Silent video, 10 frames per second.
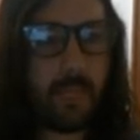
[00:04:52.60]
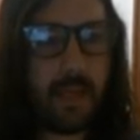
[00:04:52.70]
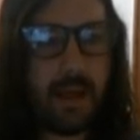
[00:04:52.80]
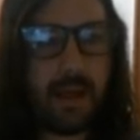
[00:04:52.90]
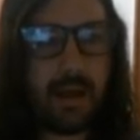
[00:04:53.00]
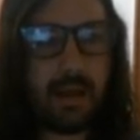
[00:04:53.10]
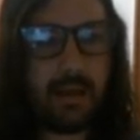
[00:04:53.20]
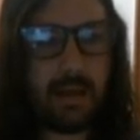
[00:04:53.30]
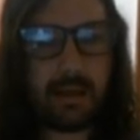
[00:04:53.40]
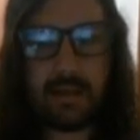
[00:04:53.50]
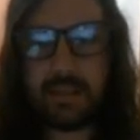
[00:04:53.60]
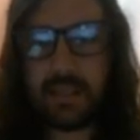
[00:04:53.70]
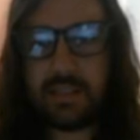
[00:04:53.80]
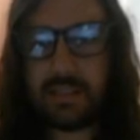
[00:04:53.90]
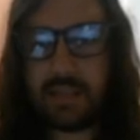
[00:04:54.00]
And I'm gonna
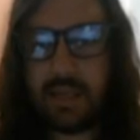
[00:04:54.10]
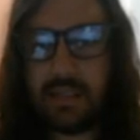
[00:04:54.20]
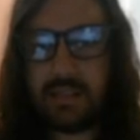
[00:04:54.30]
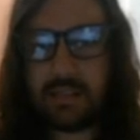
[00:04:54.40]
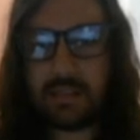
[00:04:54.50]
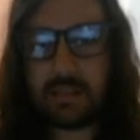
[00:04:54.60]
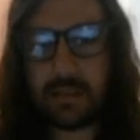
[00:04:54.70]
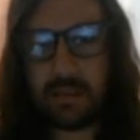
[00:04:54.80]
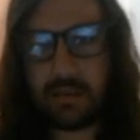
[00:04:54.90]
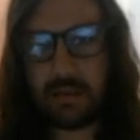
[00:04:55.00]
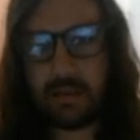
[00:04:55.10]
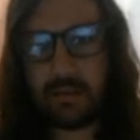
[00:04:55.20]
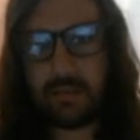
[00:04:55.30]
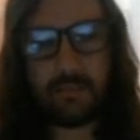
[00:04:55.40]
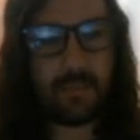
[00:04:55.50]
change the size.
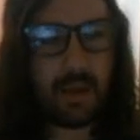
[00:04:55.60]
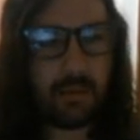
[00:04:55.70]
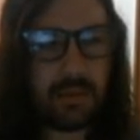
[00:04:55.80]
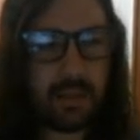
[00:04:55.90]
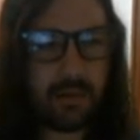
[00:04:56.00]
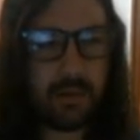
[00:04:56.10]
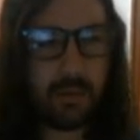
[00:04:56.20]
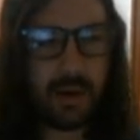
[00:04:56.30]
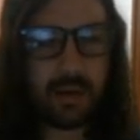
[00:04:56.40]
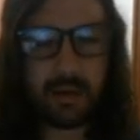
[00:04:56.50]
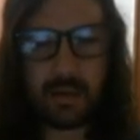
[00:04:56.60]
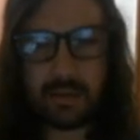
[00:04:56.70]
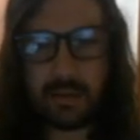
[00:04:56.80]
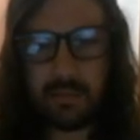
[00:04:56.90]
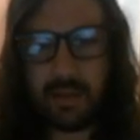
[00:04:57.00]
I will tell you why in a
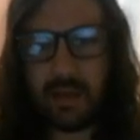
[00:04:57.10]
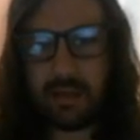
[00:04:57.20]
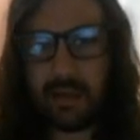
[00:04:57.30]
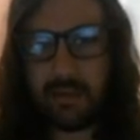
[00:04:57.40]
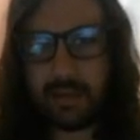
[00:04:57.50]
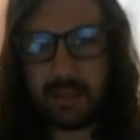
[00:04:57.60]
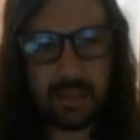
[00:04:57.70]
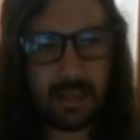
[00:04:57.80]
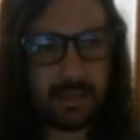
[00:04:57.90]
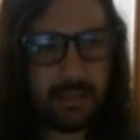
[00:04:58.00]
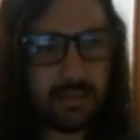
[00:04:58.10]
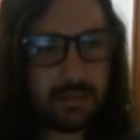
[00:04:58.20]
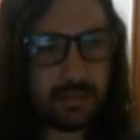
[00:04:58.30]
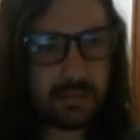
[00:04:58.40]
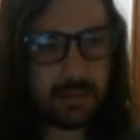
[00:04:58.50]
second. Well, I'm gonna leave it like this.